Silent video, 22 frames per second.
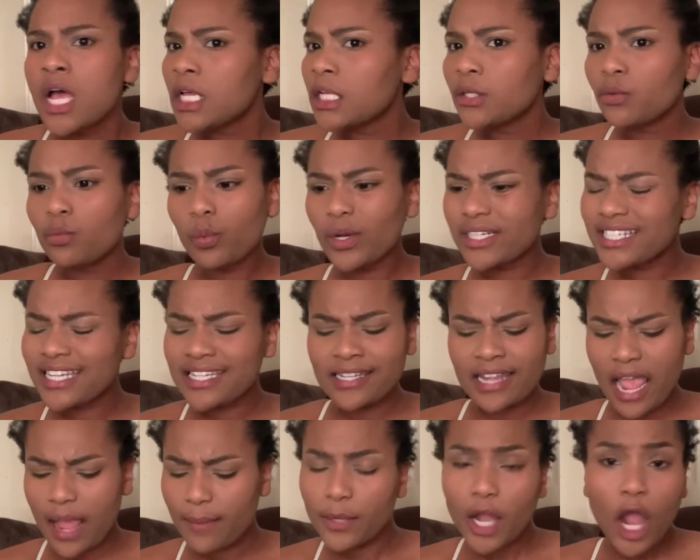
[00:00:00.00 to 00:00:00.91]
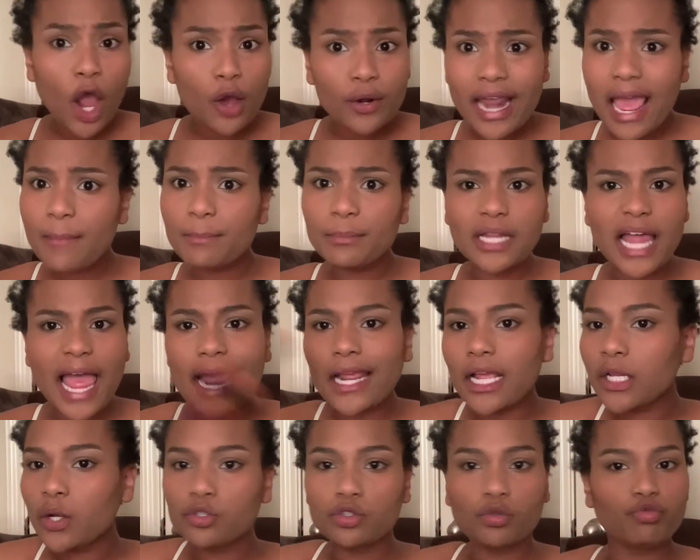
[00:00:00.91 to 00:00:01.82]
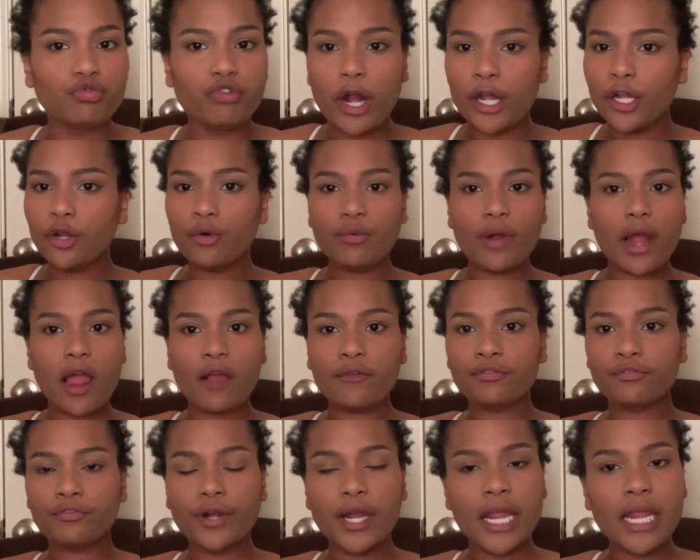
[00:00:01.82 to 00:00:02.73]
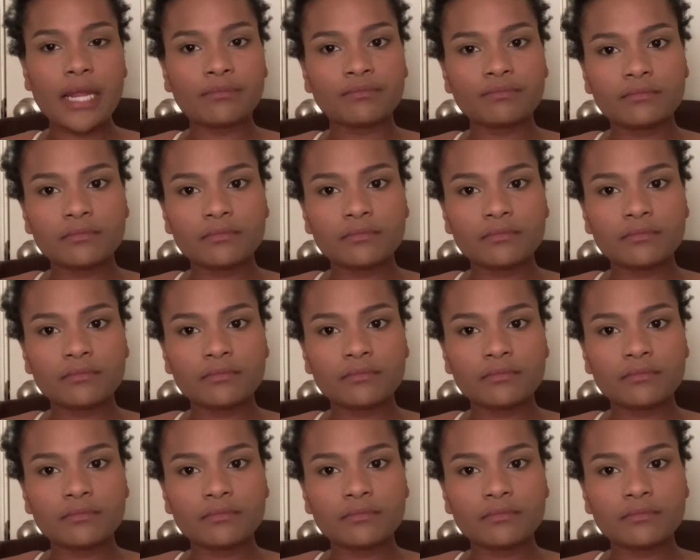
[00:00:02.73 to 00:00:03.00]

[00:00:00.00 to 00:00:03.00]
what's his name, Kodak Black, running around free.